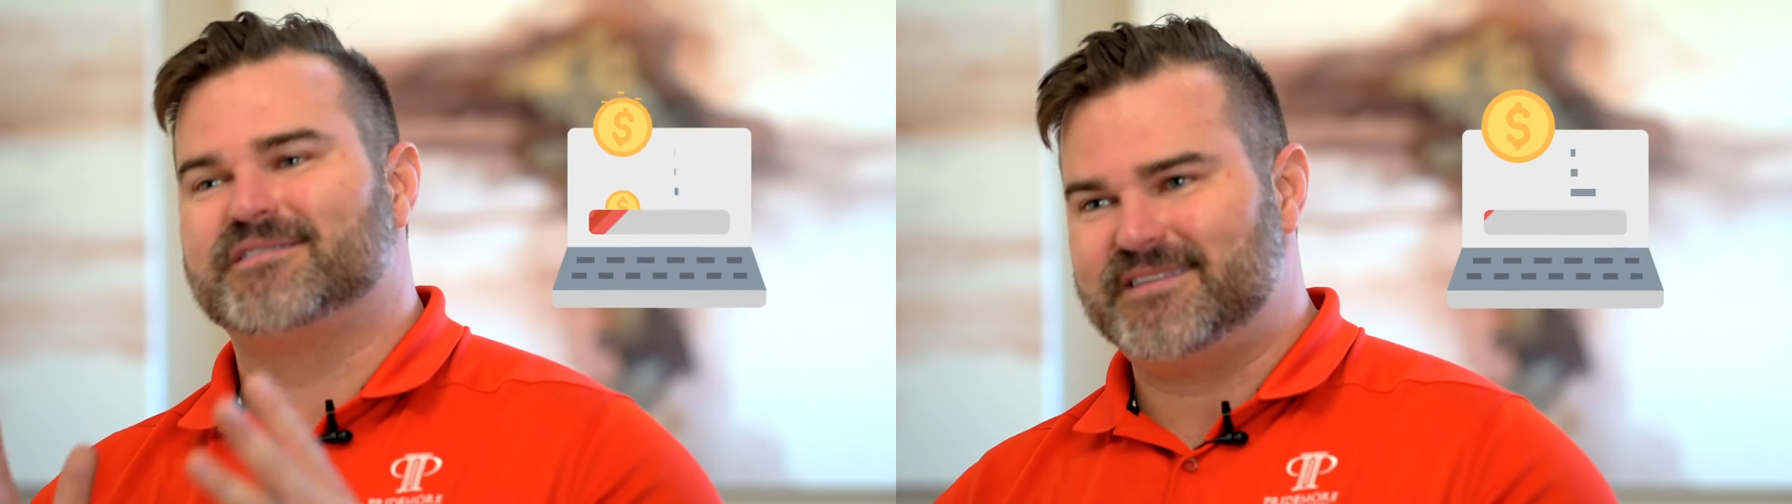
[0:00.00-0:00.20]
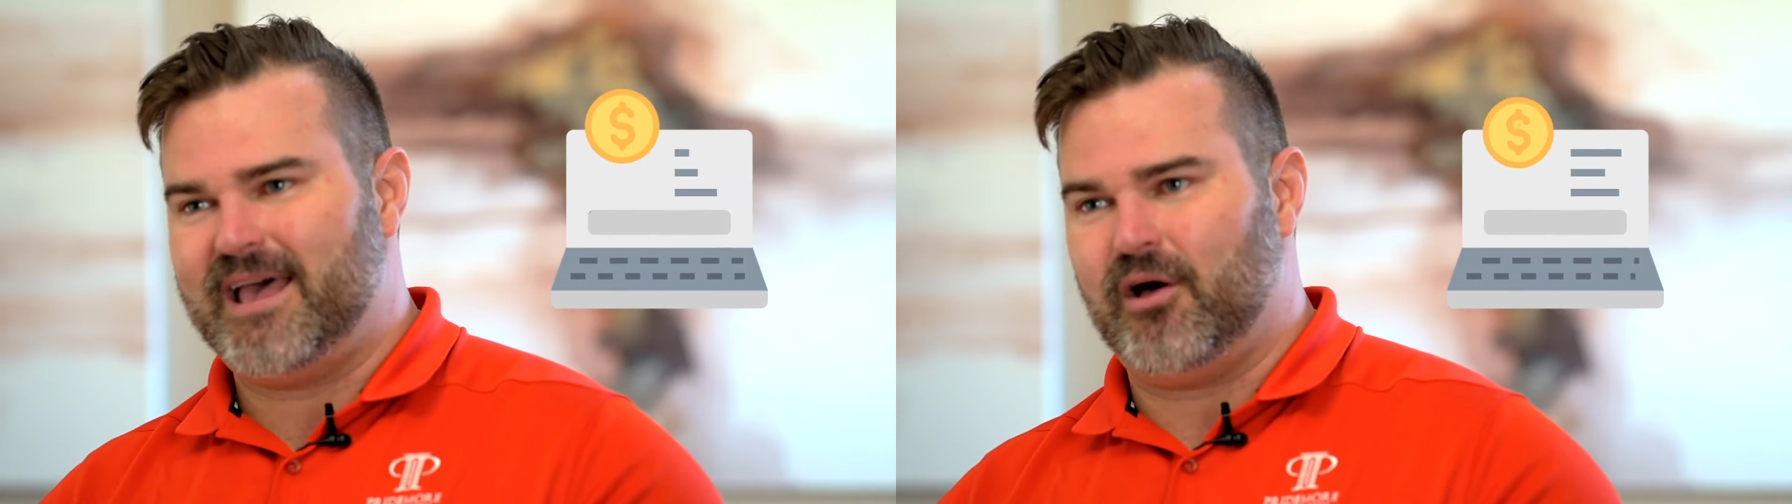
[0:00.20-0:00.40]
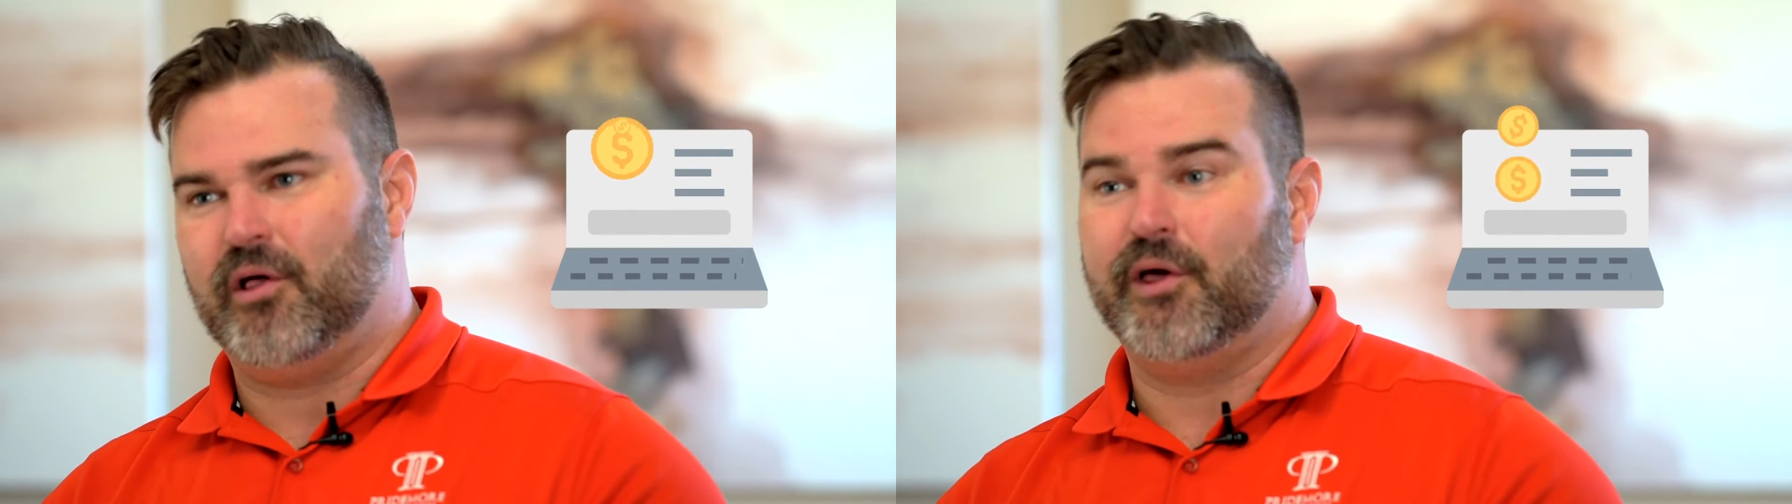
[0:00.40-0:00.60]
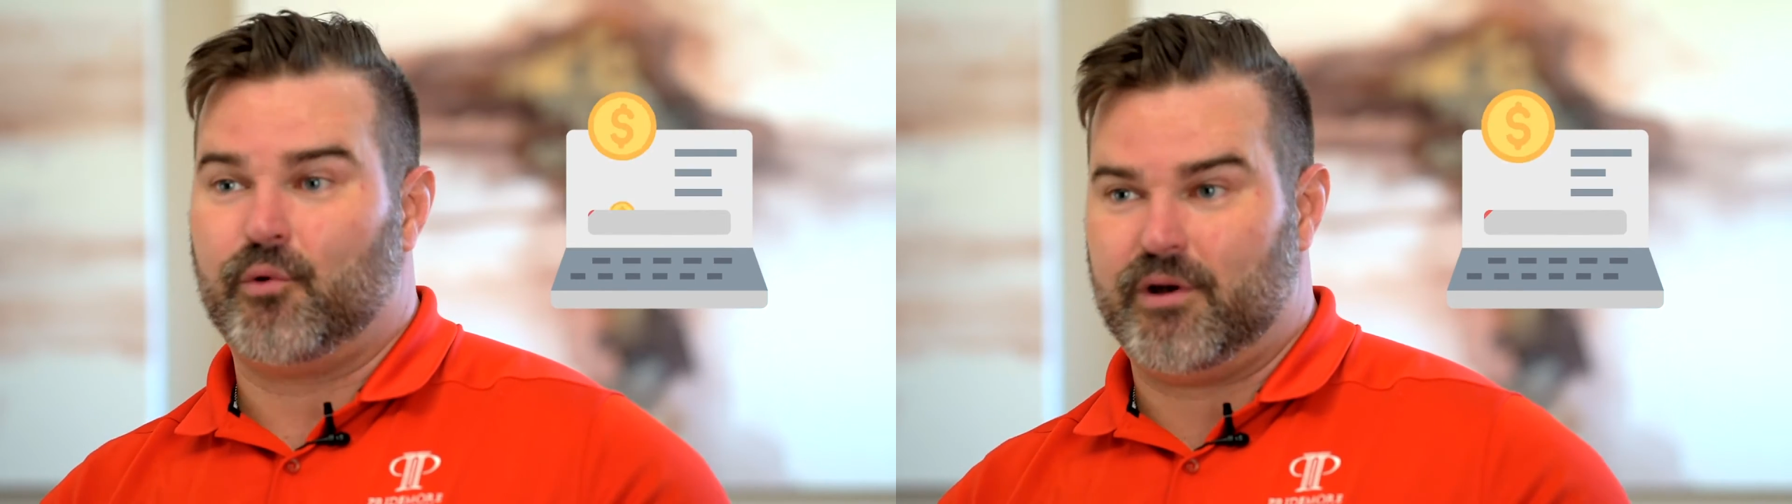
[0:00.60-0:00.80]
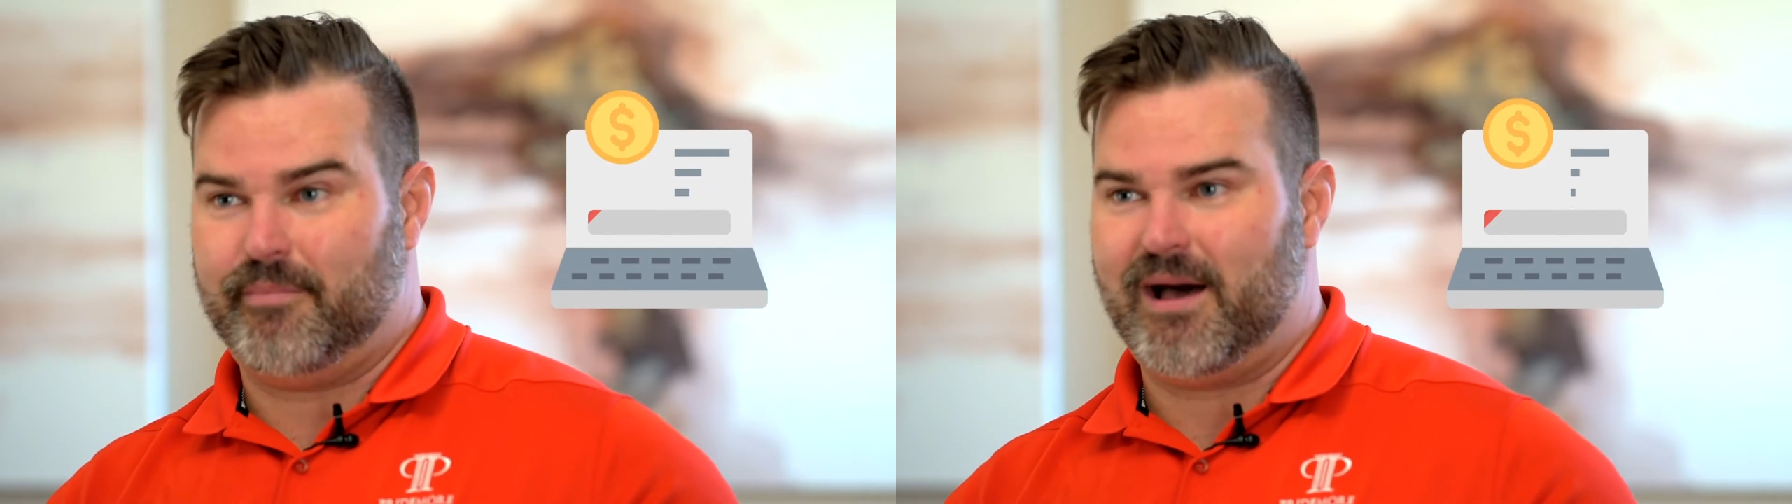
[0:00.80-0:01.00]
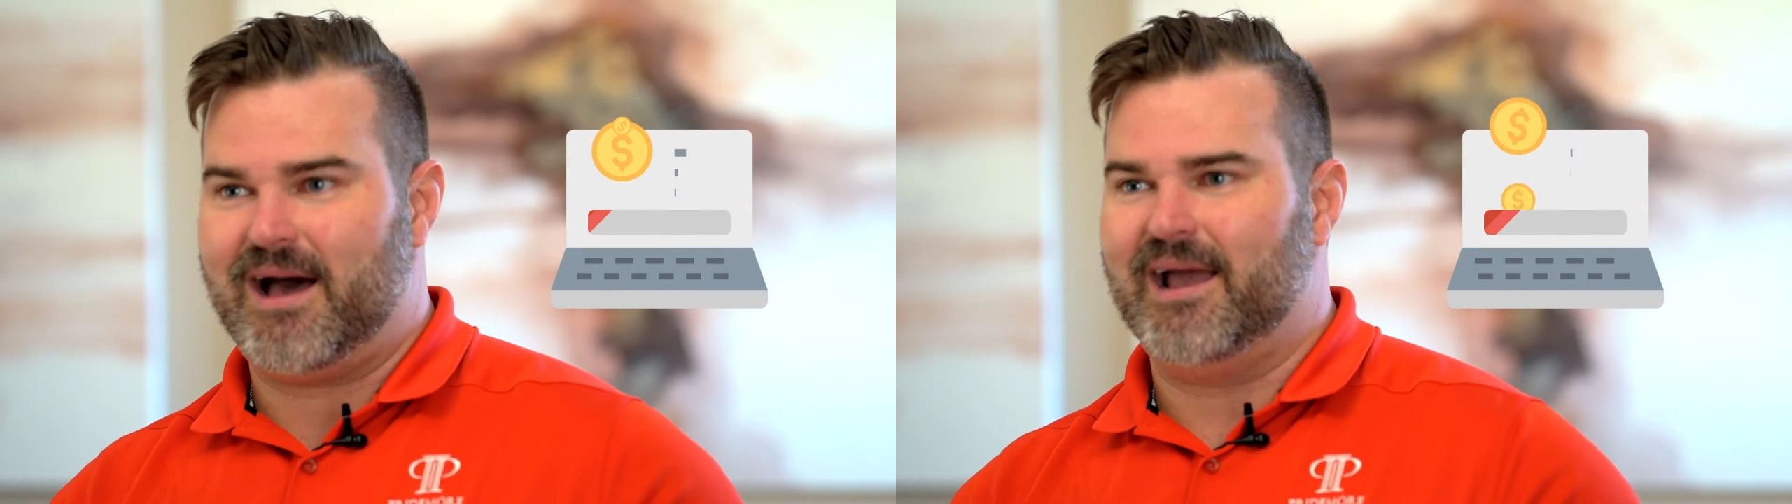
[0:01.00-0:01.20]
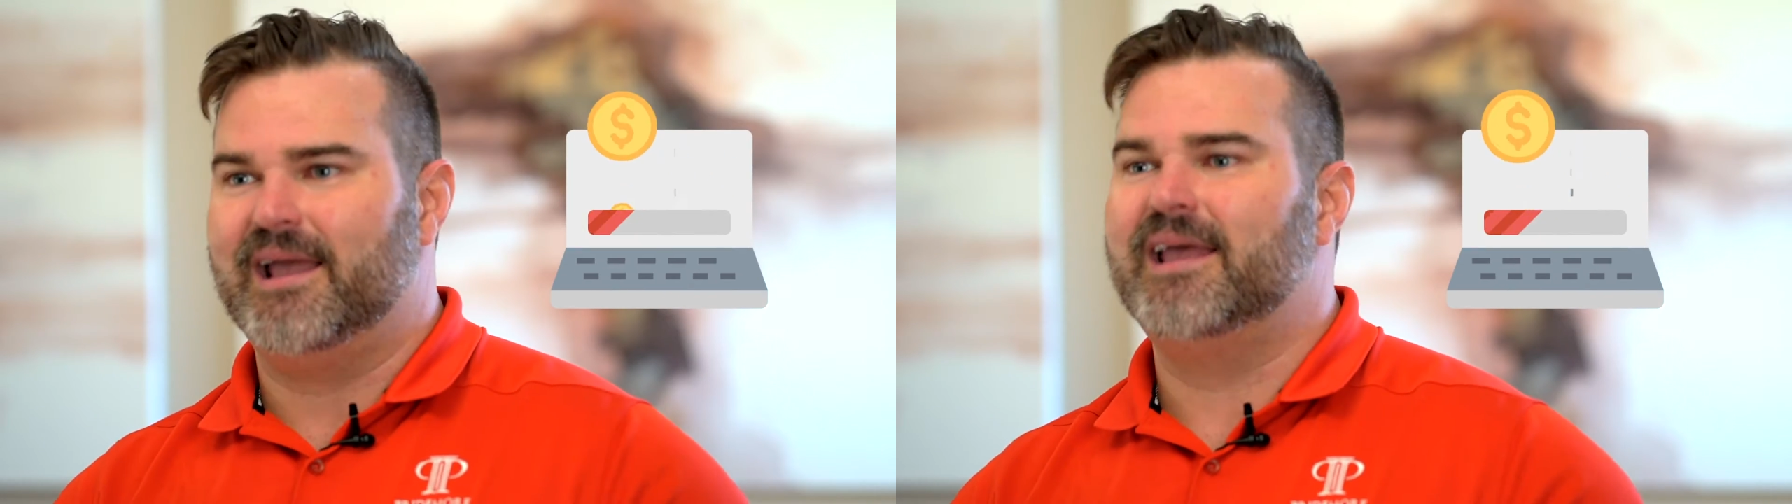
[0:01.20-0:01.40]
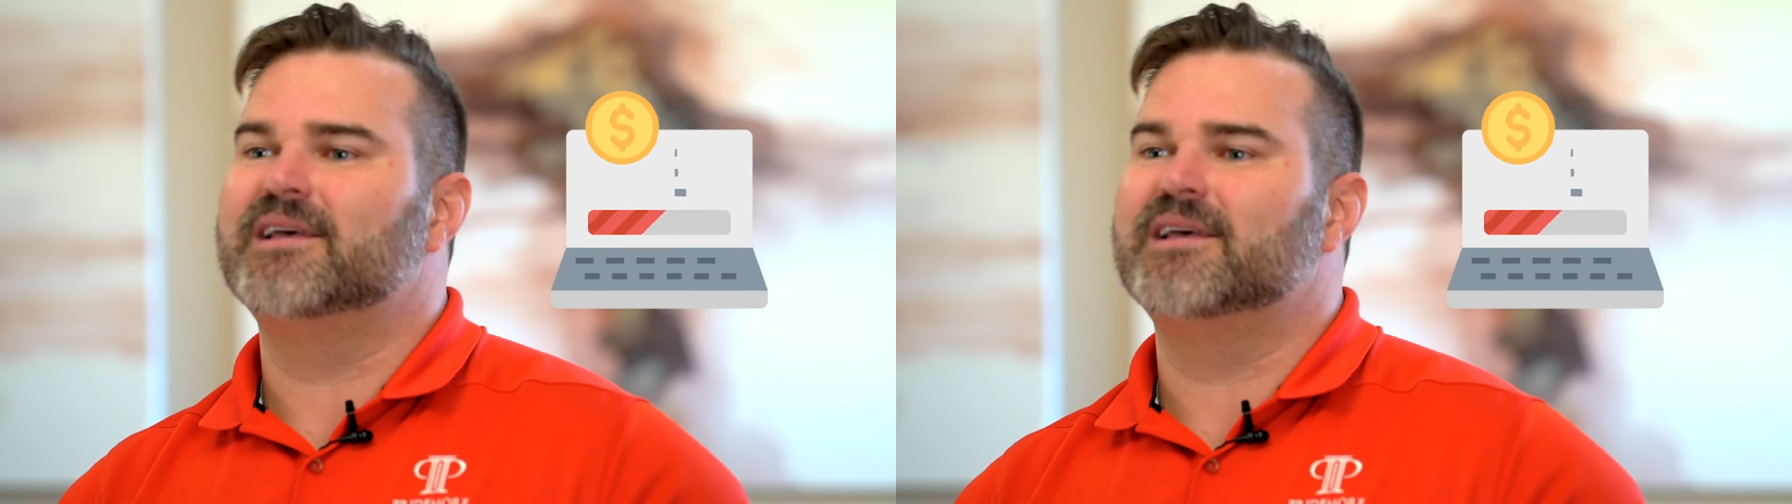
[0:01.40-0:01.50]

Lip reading: sell in order to buy